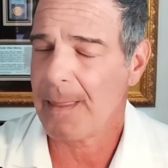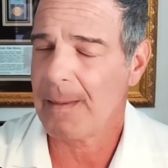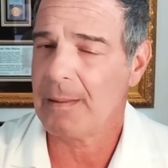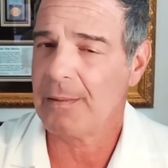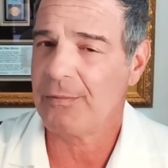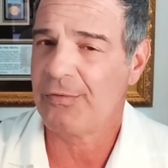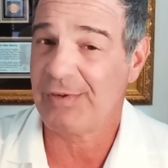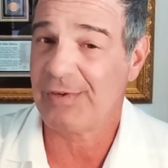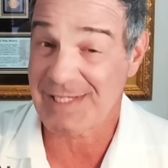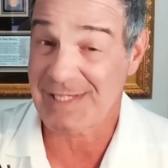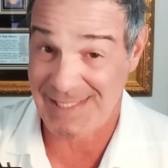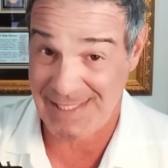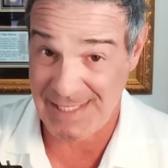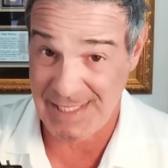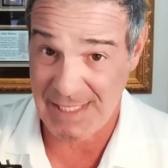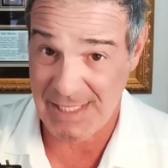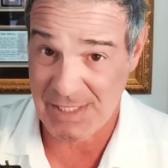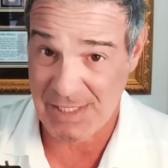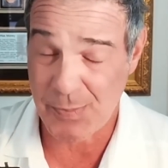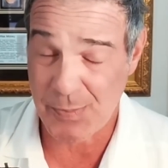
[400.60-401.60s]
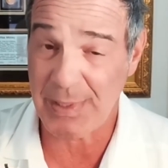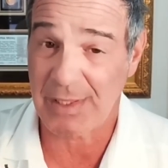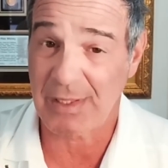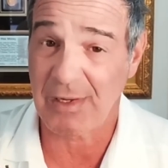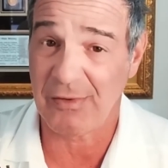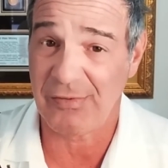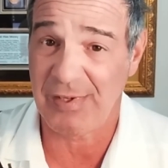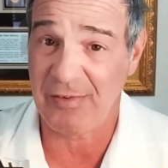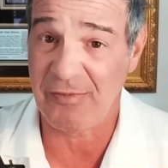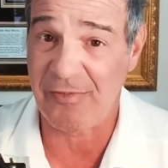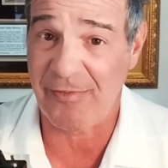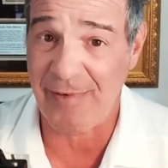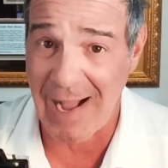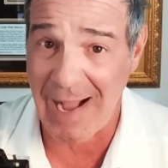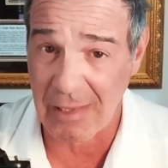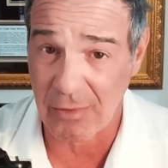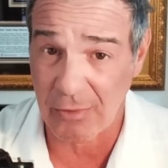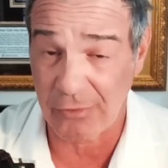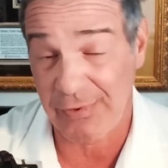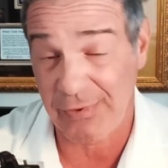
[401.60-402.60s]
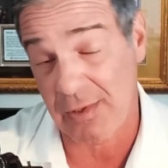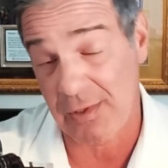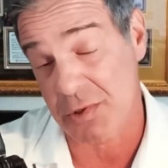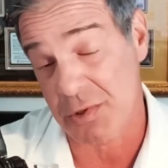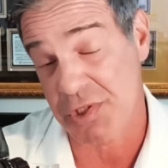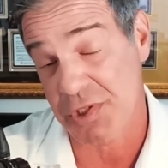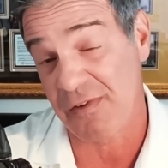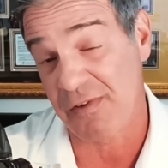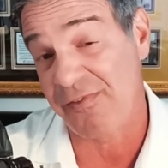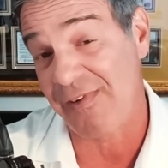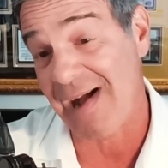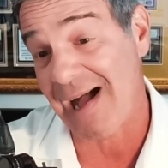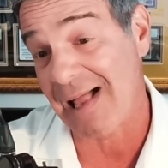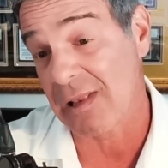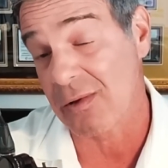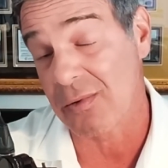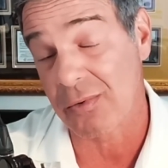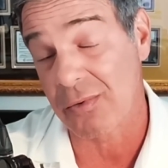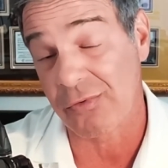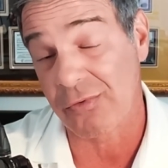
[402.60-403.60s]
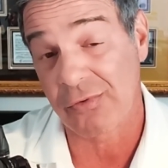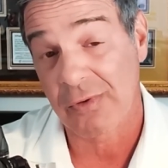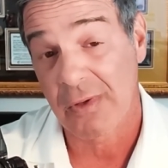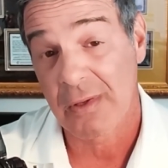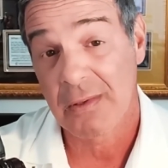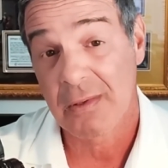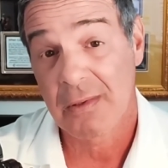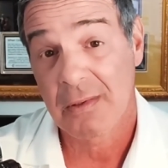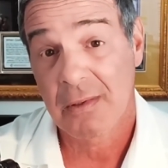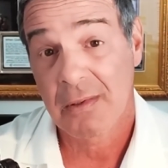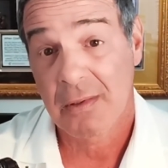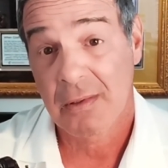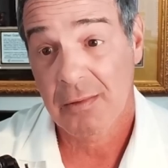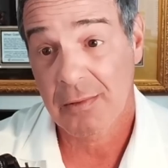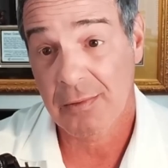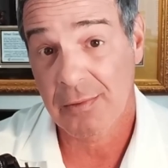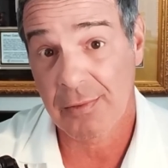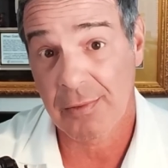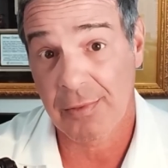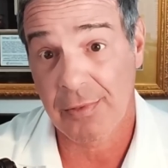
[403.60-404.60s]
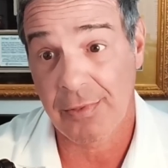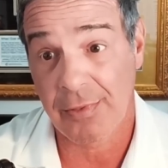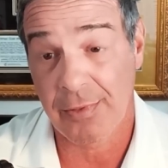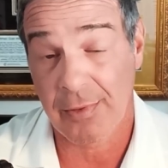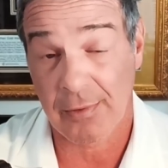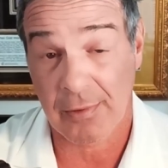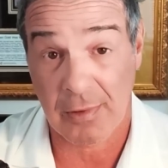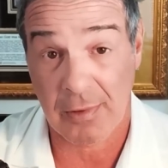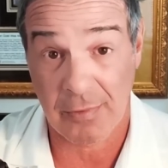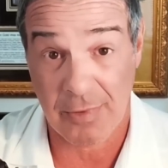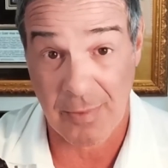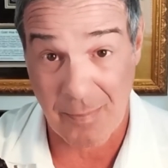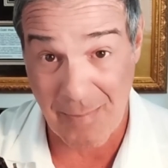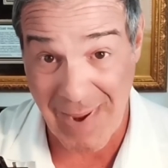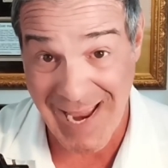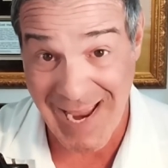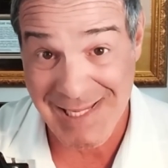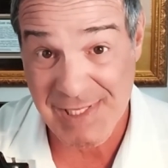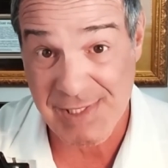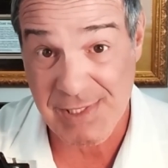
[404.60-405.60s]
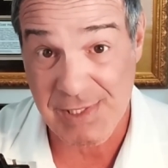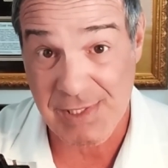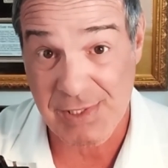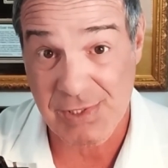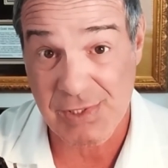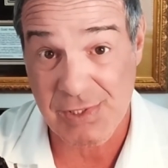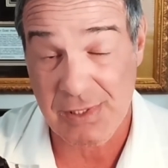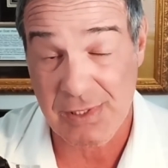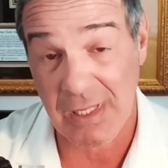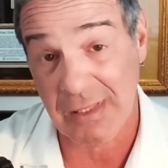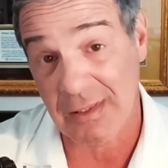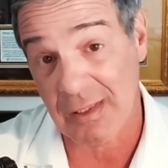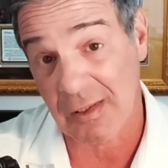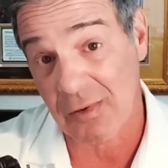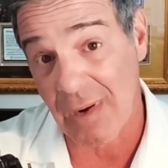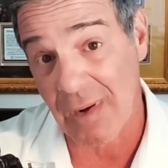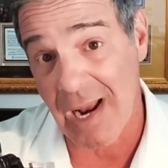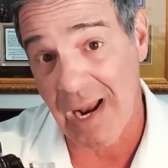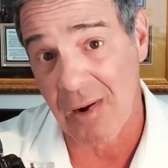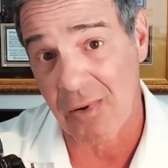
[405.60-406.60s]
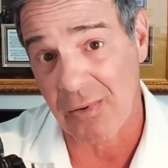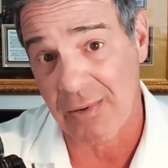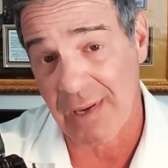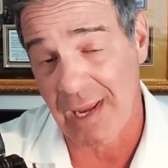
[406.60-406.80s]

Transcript: succeeds because he or she follows the masses and the crowd.